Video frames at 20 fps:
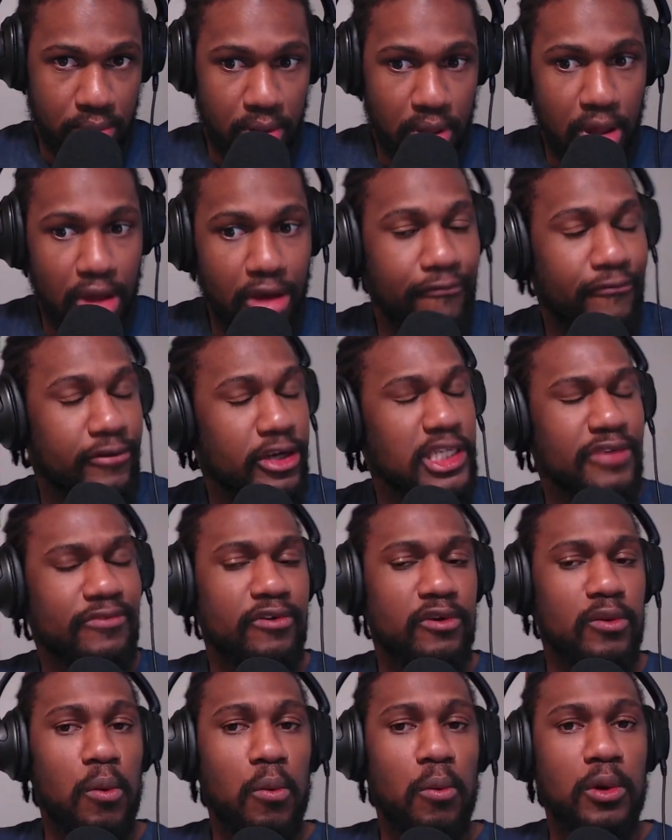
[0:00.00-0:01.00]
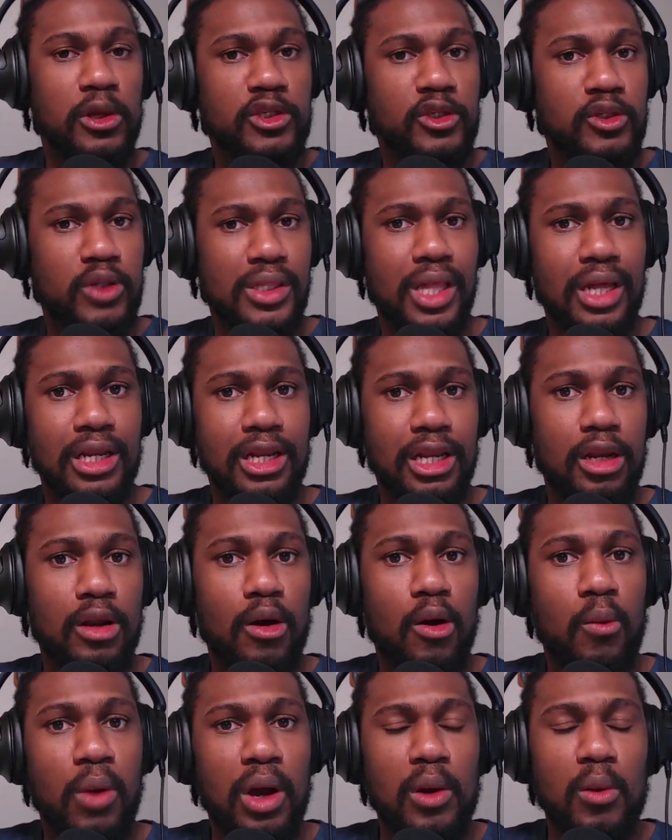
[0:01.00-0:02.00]
First of all, we saw that
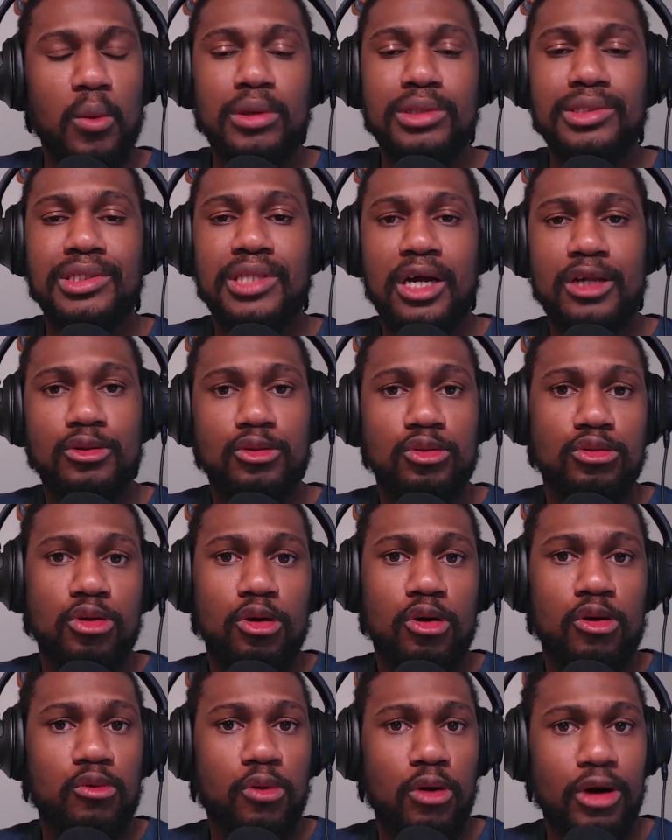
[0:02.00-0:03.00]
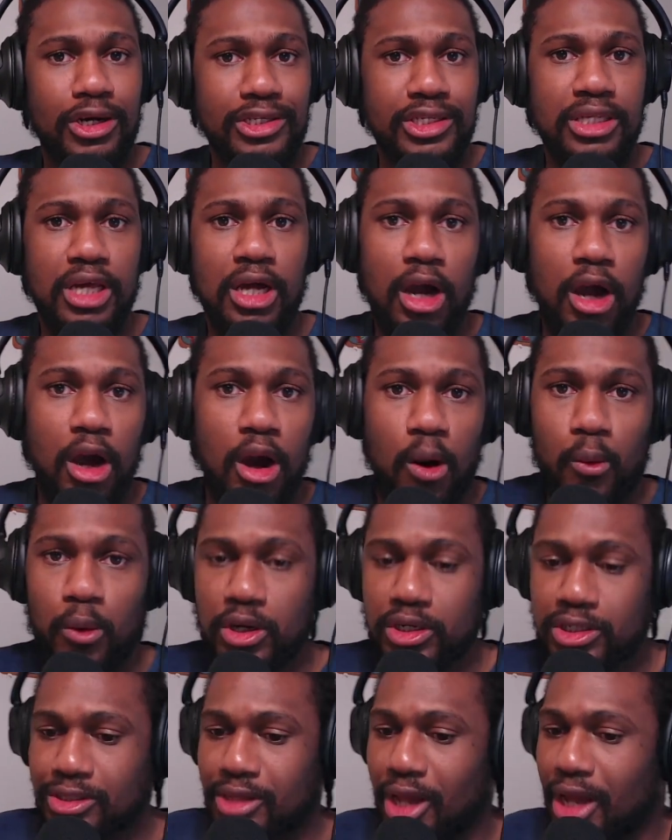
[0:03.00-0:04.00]
what was nailed to the cross
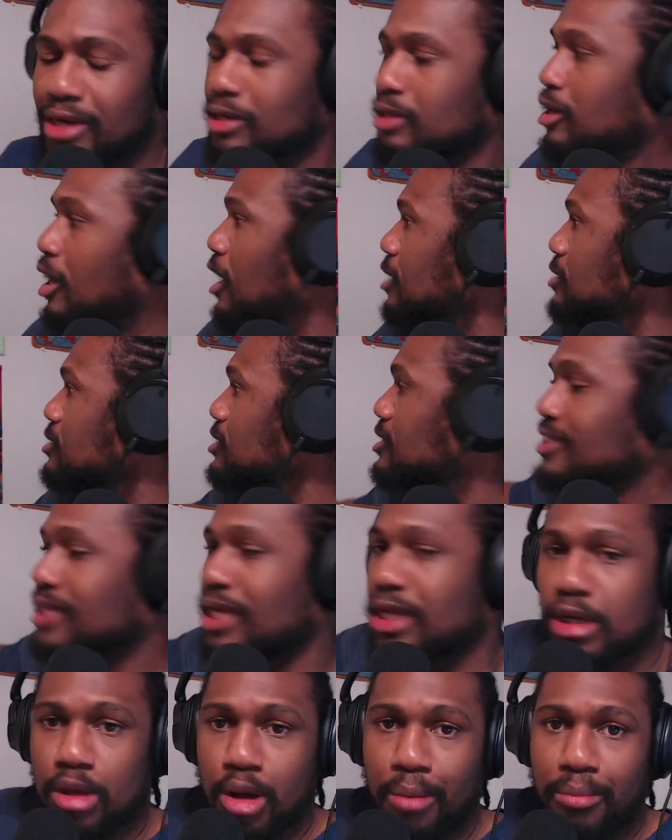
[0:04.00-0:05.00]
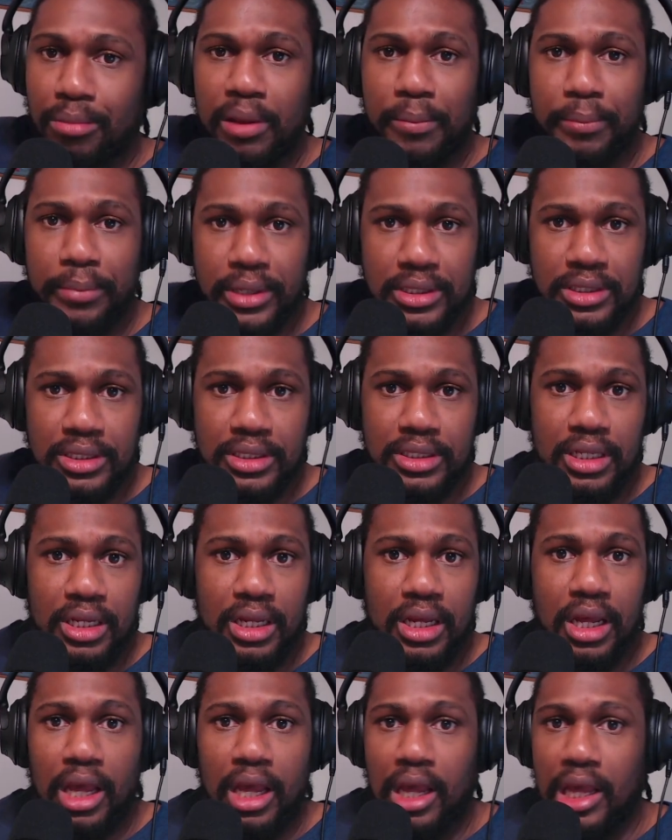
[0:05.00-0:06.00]
was not God's Ten Commandments.
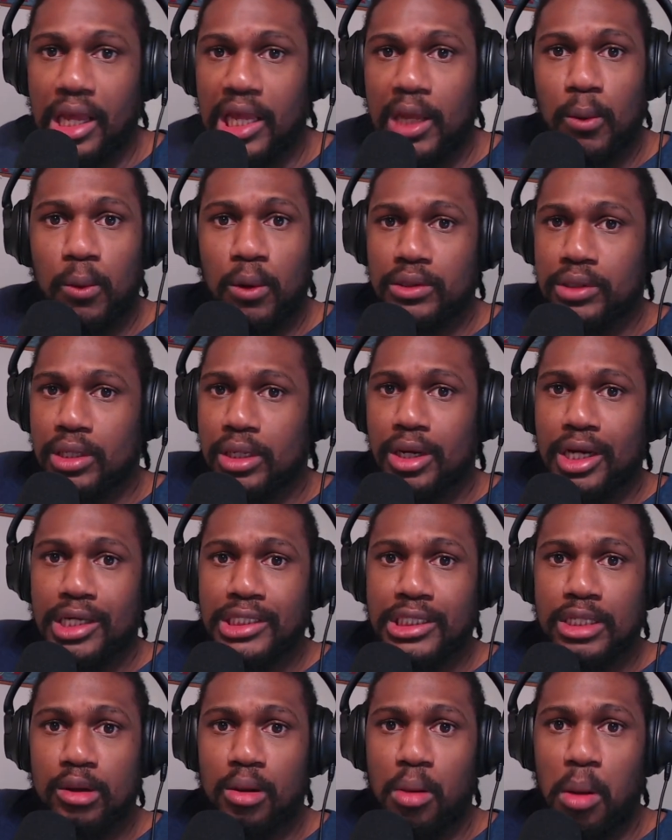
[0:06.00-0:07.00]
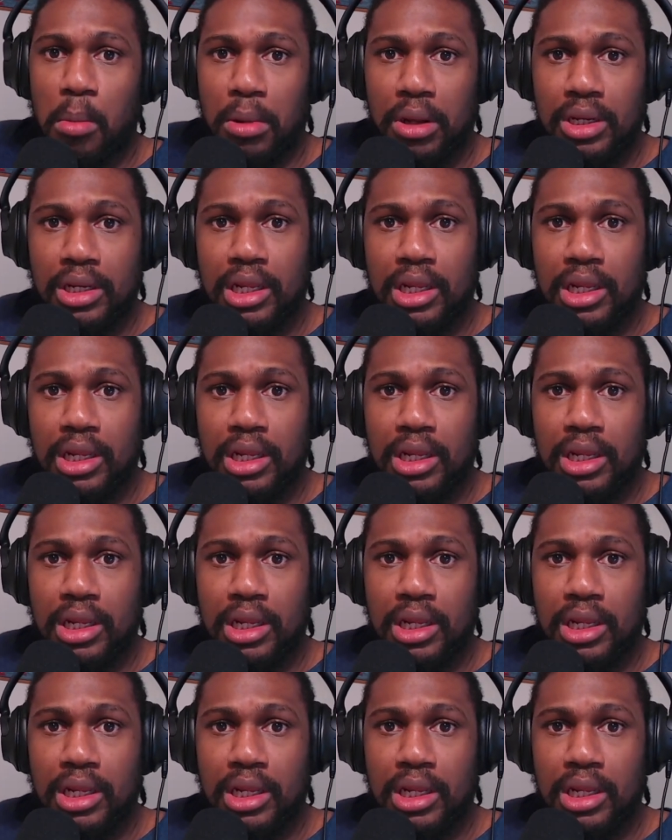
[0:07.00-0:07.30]
It wasn't God's Ten Commandments.